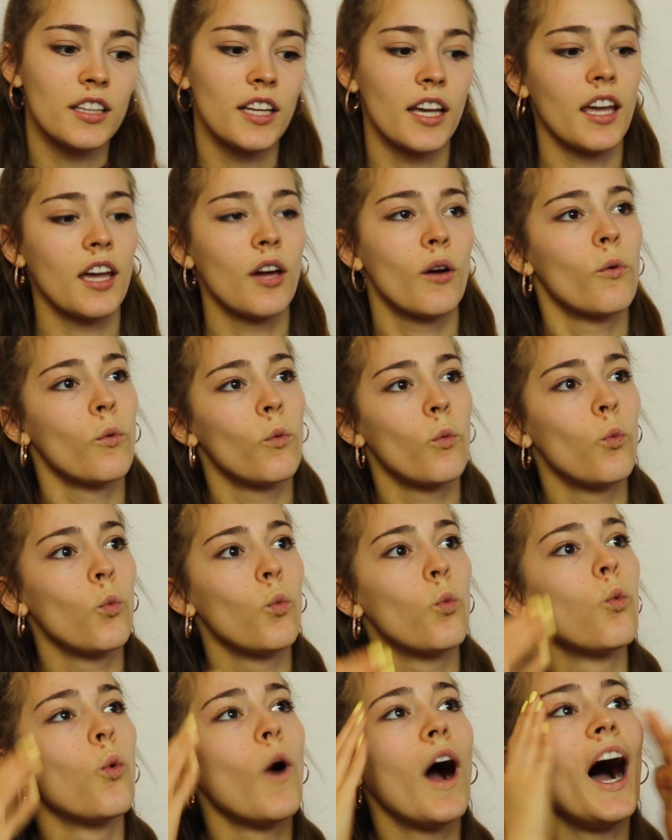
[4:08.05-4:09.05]
Like,
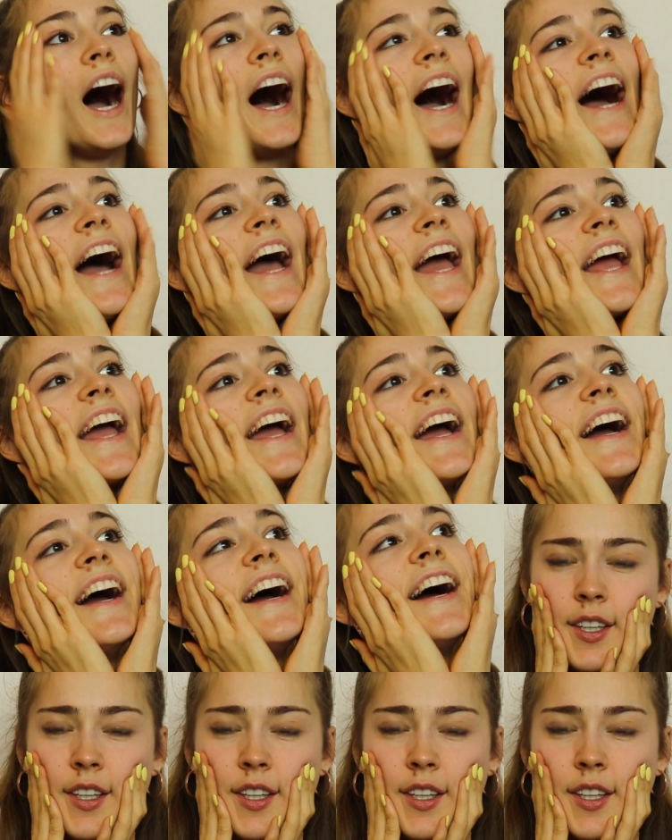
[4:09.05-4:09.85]
why?